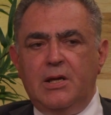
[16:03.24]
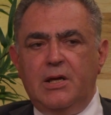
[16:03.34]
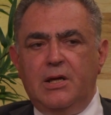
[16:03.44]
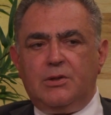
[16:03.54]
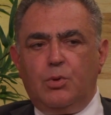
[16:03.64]

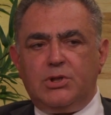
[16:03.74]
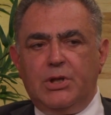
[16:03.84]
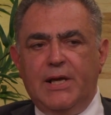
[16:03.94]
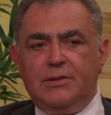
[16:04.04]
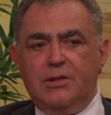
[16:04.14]
It was
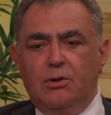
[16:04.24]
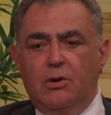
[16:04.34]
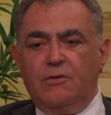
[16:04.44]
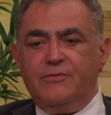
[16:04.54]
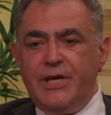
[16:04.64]
held in the
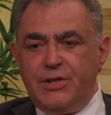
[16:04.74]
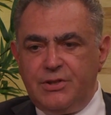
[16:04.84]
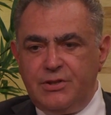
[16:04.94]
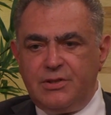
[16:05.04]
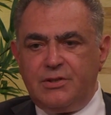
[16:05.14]
Hall of
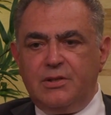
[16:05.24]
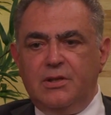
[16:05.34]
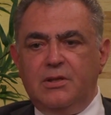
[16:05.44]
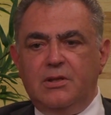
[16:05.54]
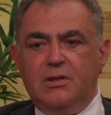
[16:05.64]
Nations
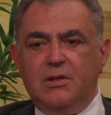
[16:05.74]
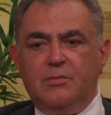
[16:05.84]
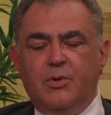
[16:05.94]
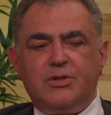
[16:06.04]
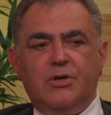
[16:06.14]
in
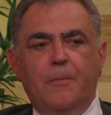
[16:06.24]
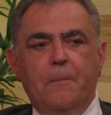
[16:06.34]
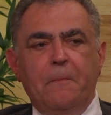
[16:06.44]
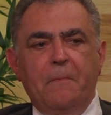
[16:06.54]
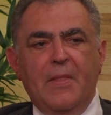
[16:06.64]
Moscow,
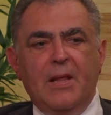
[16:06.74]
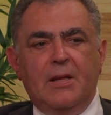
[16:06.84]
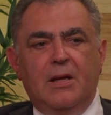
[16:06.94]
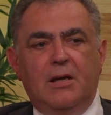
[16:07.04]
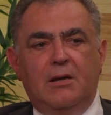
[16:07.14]

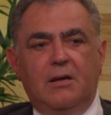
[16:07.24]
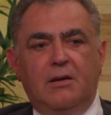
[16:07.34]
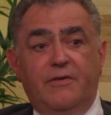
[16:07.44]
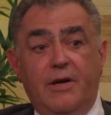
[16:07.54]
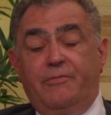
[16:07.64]

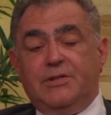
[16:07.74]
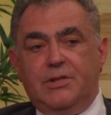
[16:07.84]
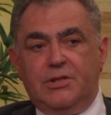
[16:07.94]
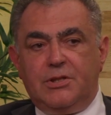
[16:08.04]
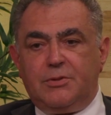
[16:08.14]
a very
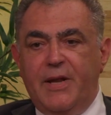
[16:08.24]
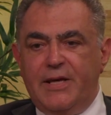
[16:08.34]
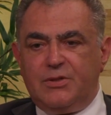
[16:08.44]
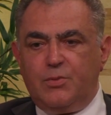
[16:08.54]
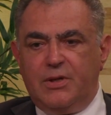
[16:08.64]
prestigious
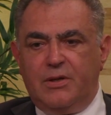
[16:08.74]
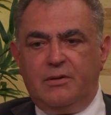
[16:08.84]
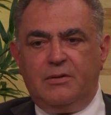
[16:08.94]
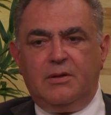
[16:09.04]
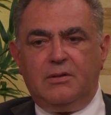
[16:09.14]
place
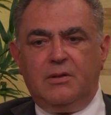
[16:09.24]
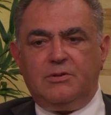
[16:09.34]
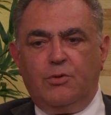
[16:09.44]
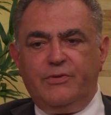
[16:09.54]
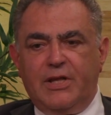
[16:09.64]
where
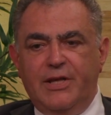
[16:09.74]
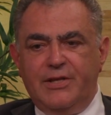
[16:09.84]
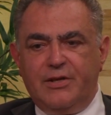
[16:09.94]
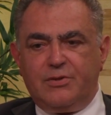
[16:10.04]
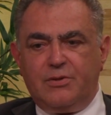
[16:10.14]
Soviet
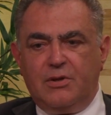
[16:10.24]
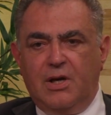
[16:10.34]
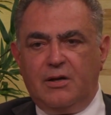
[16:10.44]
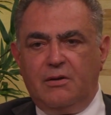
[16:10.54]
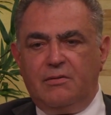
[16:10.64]
leaders
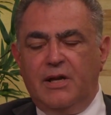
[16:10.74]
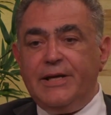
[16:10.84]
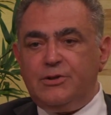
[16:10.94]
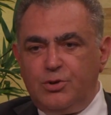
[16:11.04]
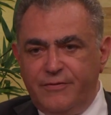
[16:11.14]
are
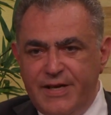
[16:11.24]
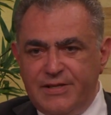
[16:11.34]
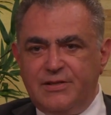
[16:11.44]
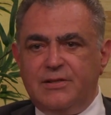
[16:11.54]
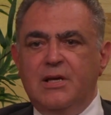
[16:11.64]
laid to
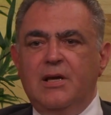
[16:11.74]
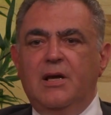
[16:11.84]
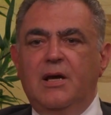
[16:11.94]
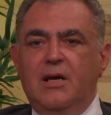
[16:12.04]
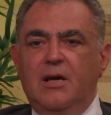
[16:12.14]
rest
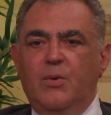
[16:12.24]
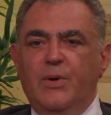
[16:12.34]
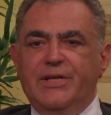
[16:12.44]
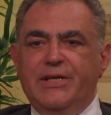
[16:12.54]
when they